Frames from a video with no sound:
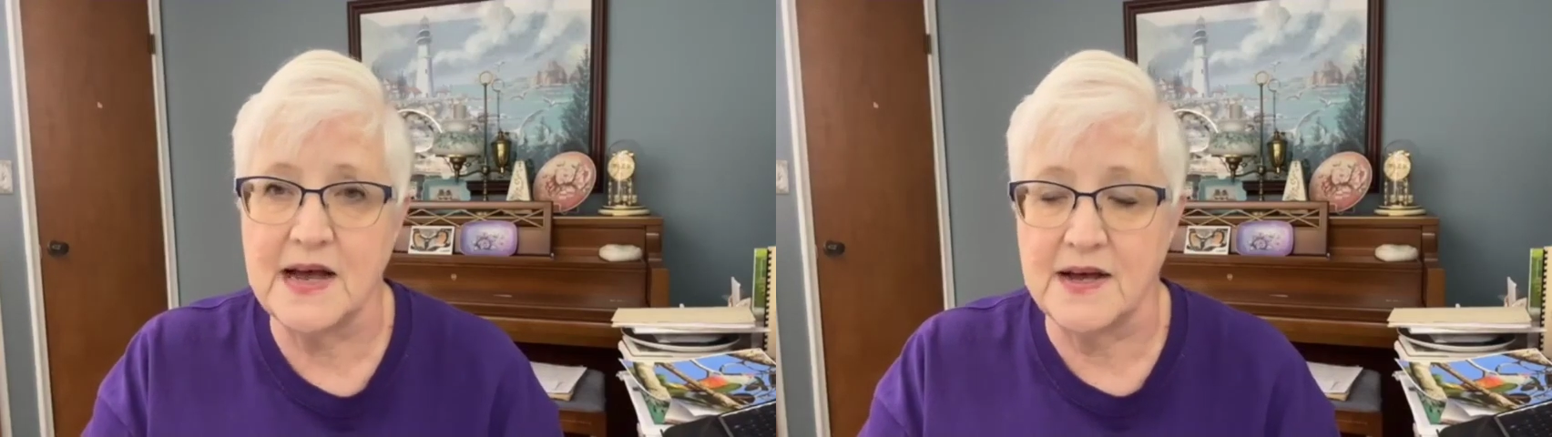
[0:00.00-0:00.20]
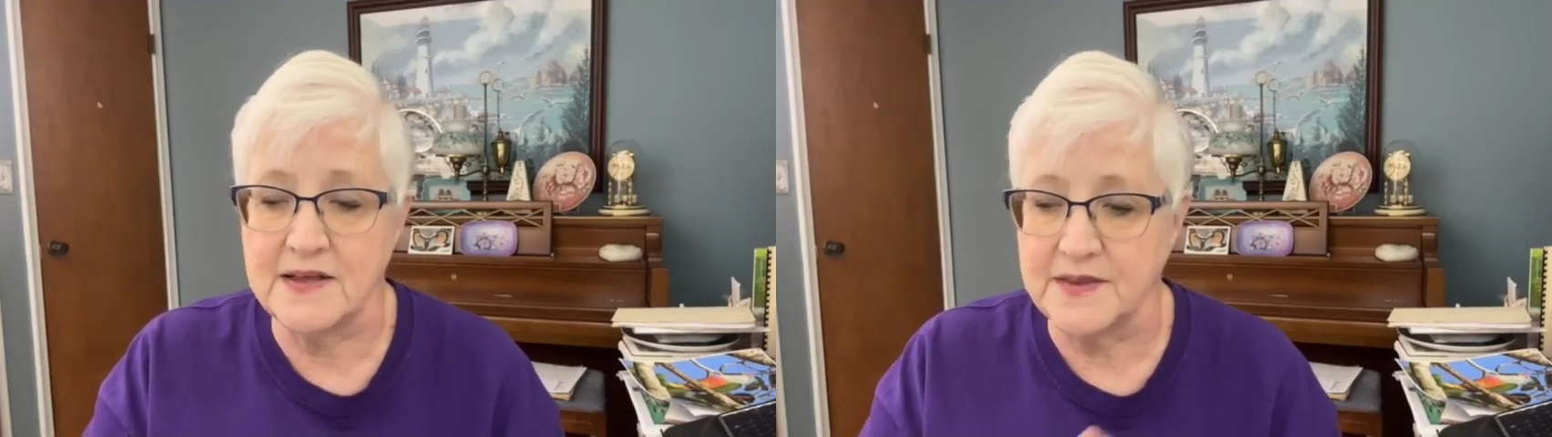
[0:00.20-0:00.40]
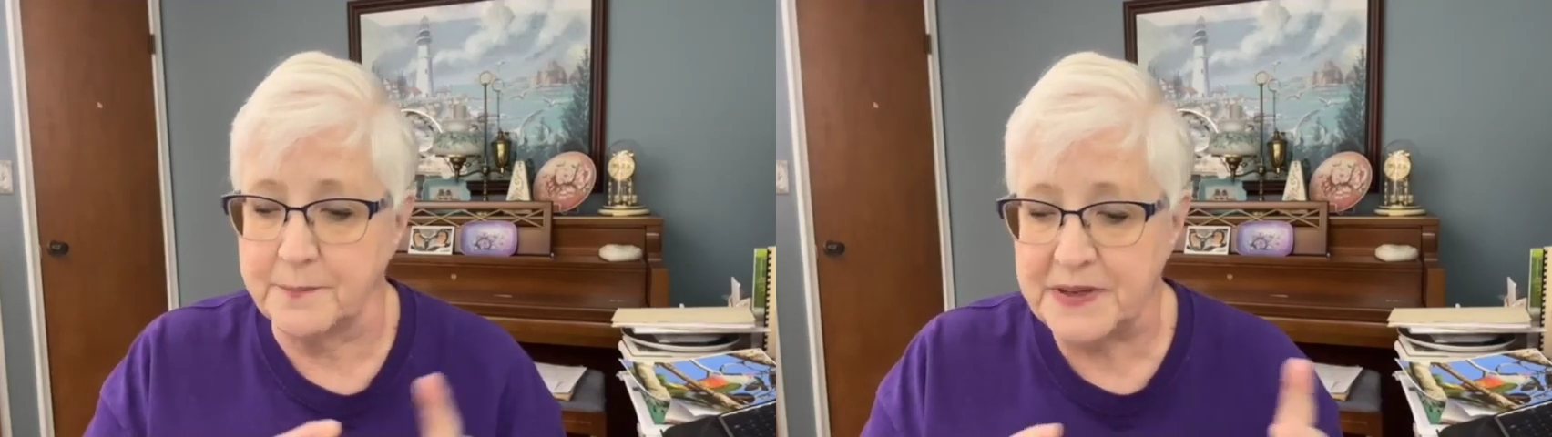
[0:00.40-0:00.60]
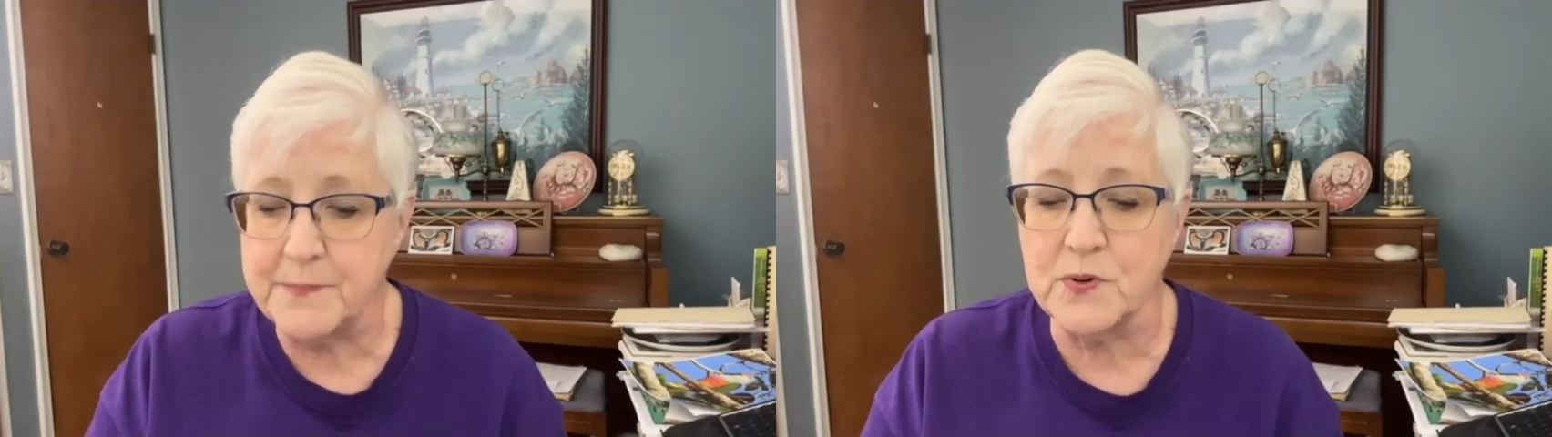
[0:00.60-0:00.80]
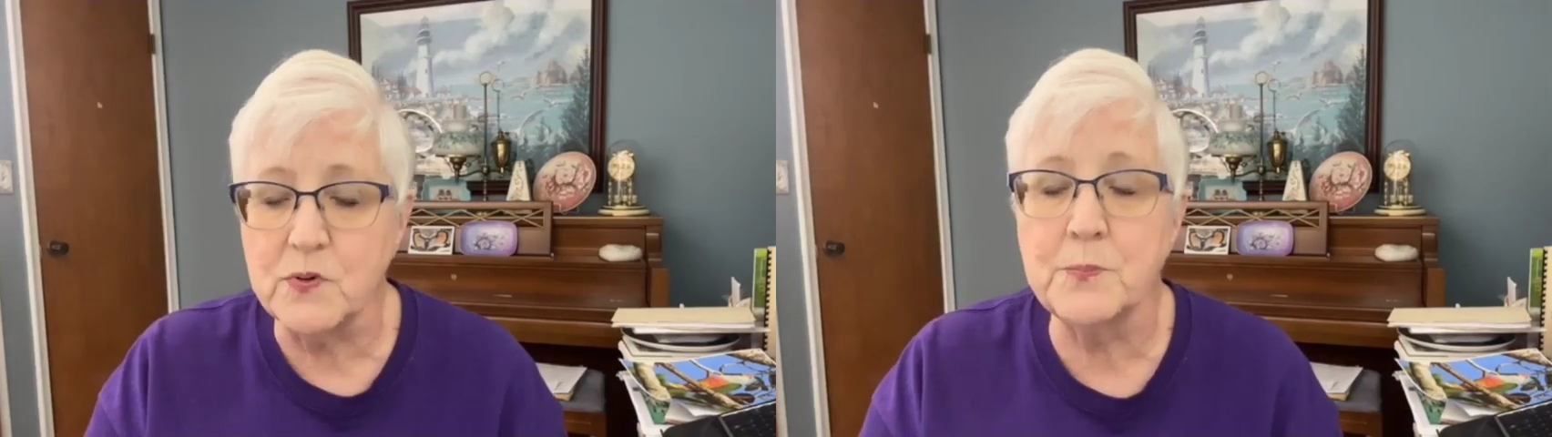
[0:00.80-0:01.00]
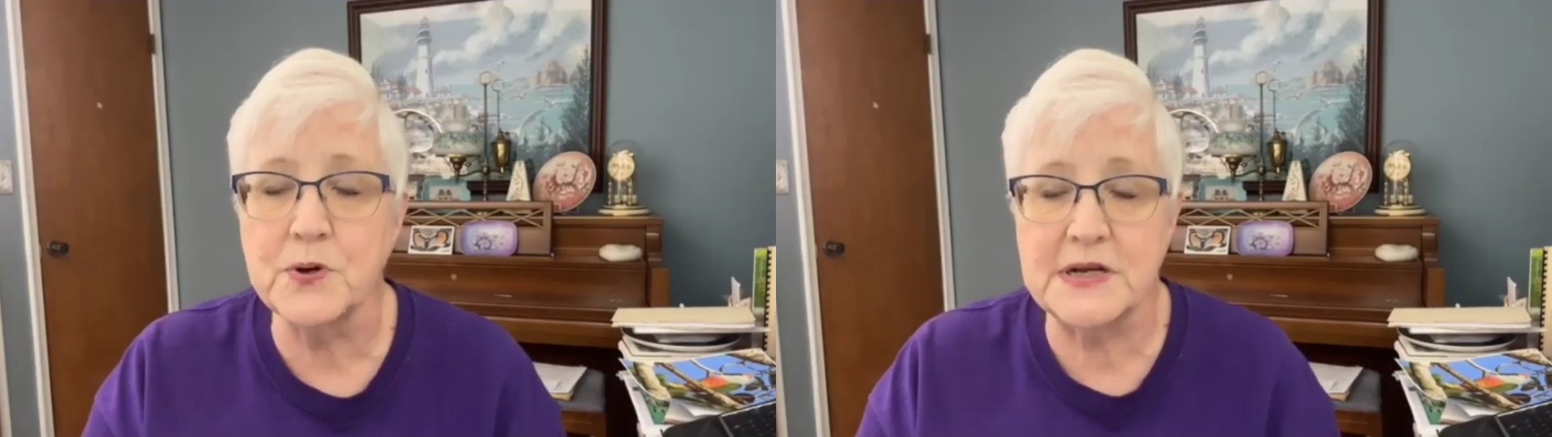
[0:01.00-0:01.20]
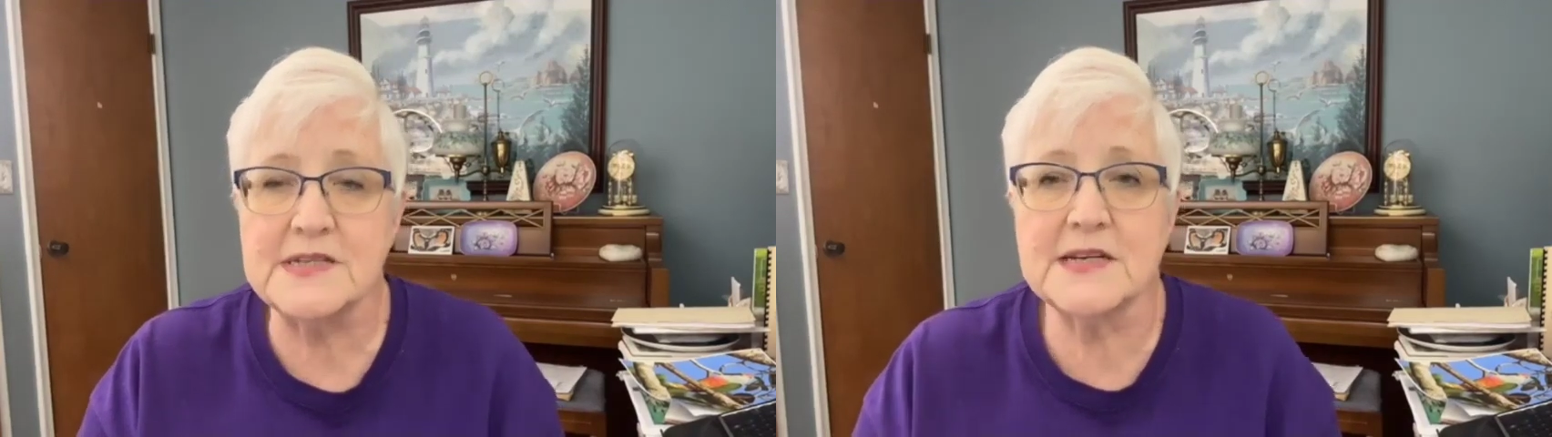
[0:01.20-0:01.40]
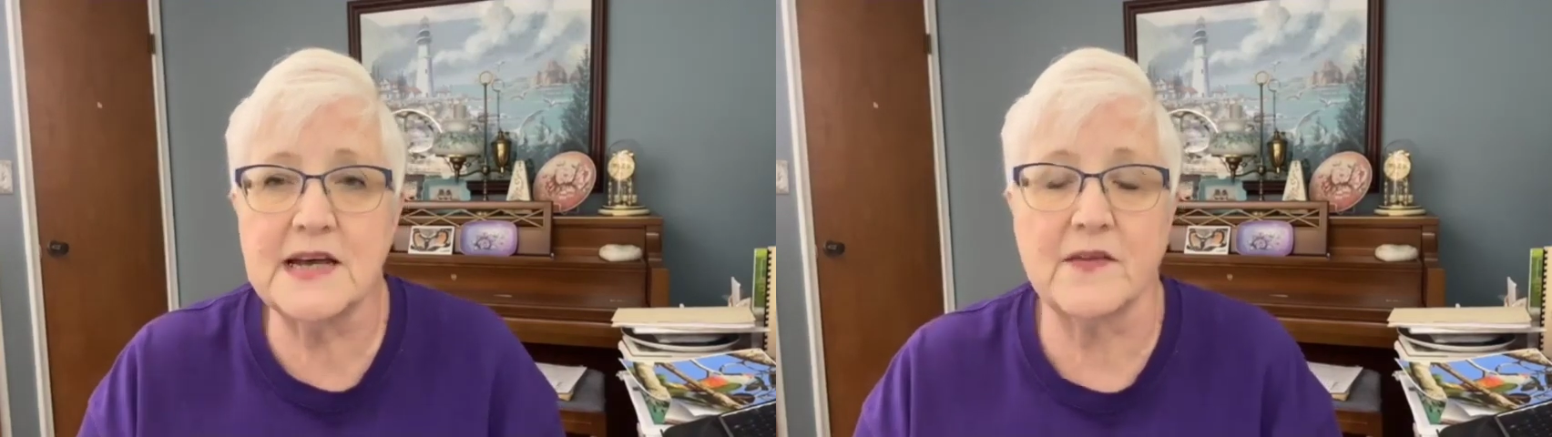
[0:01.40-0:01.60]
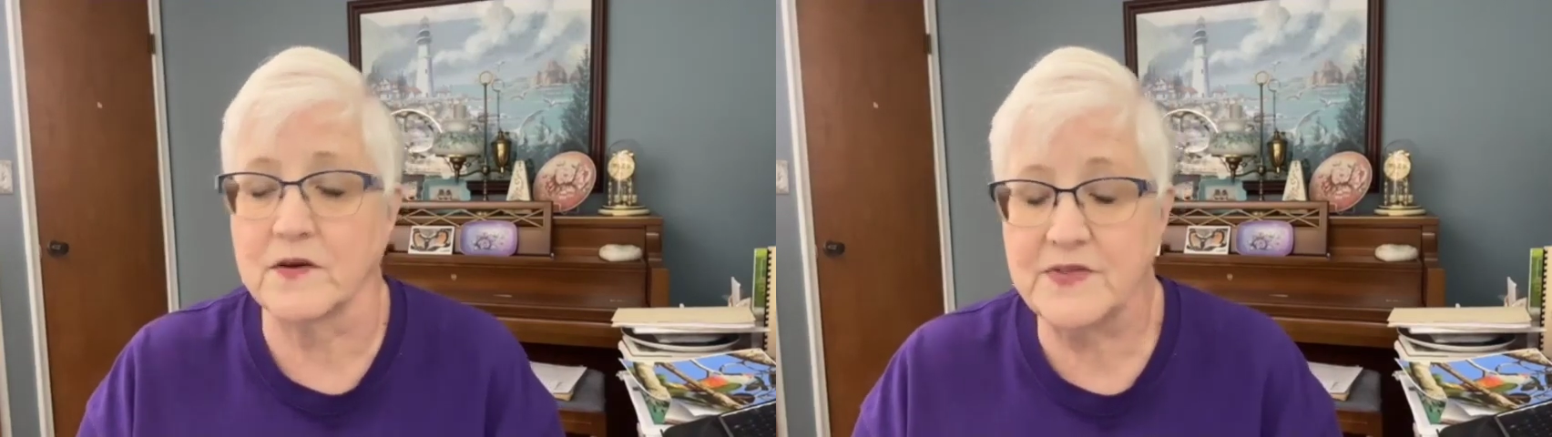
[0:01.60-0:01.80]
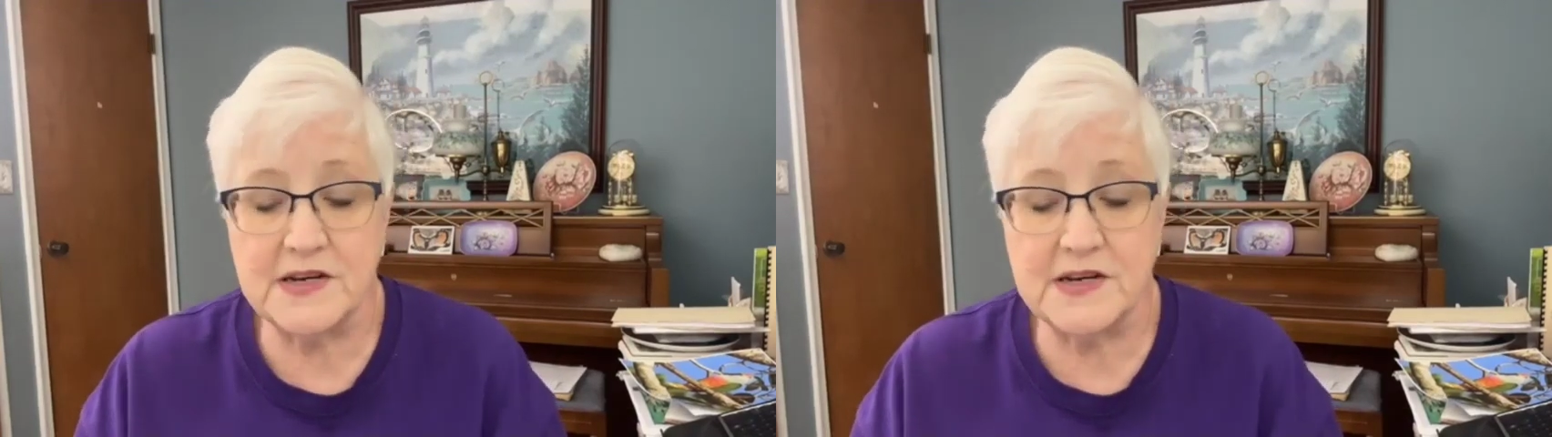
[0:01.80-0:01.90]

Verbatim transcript: Uh, the people who put it together,